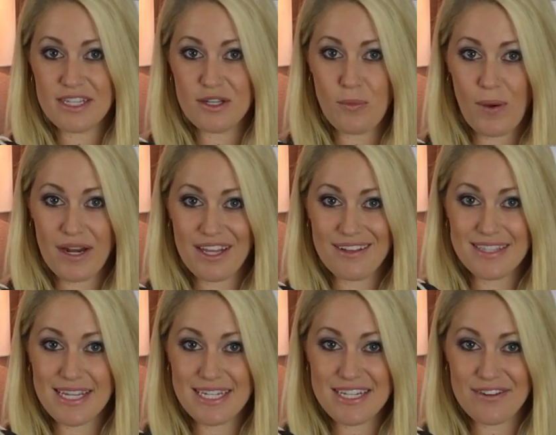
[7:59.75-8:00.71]
you'd want to use a
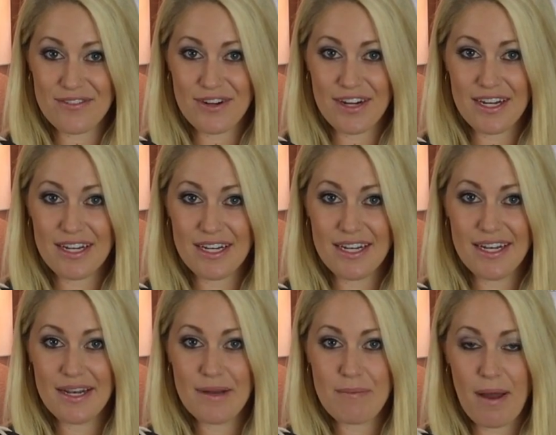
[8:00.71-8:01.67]
different
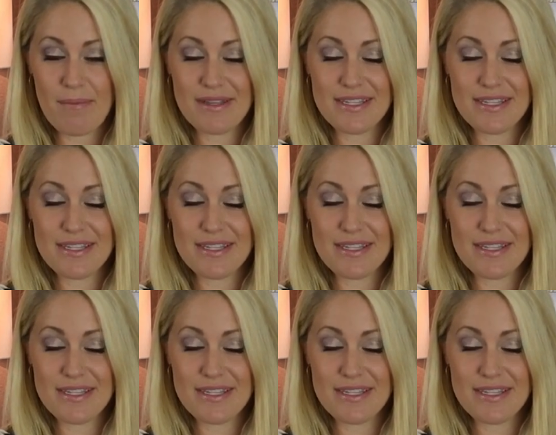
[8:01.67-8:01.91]
pumice